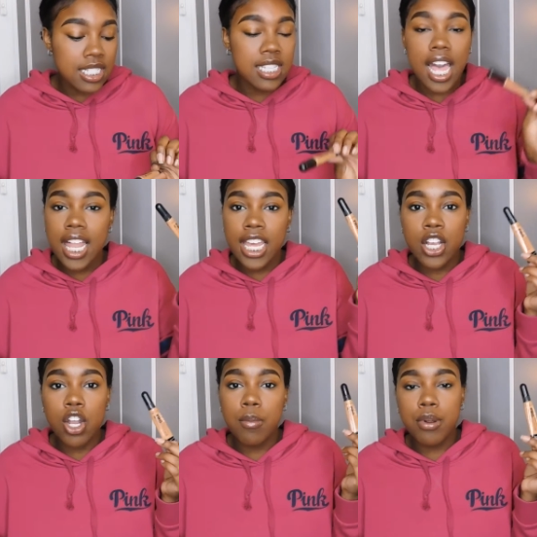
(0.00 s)
It's the LA
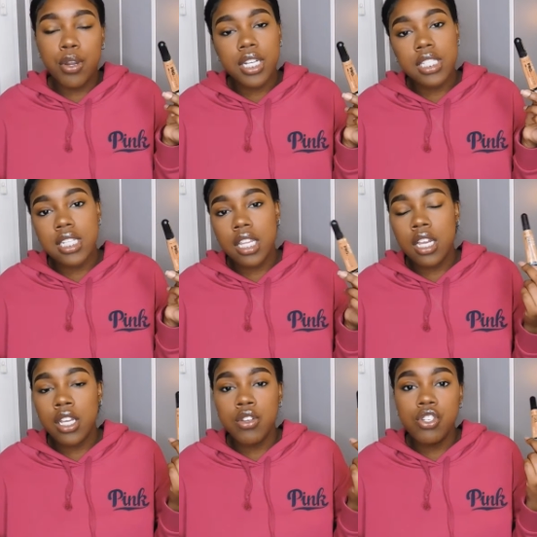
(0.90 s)
Girl Pro
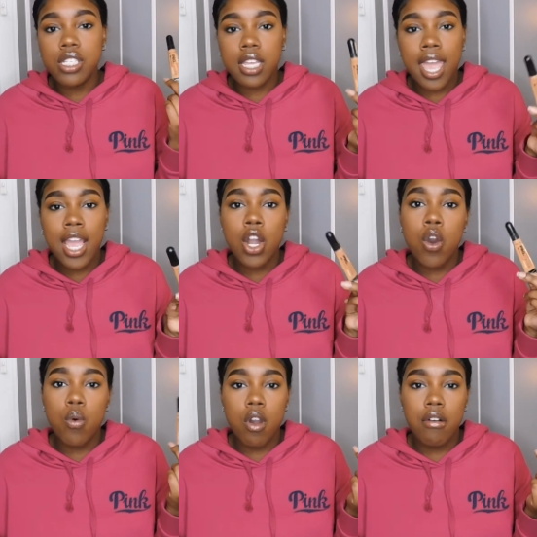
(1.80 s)
Concealer. You just can't
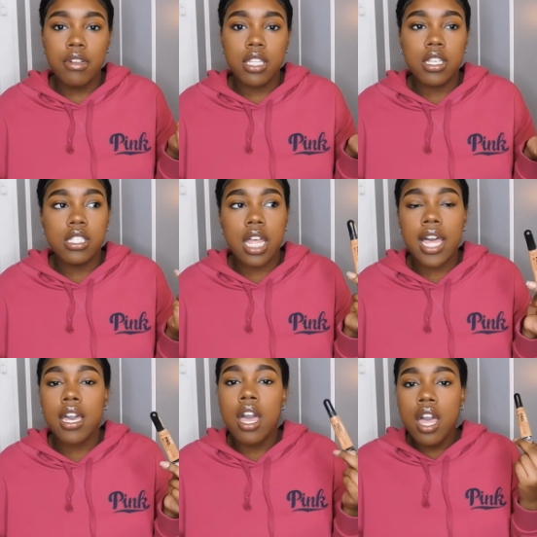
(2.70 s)
go wrong with this like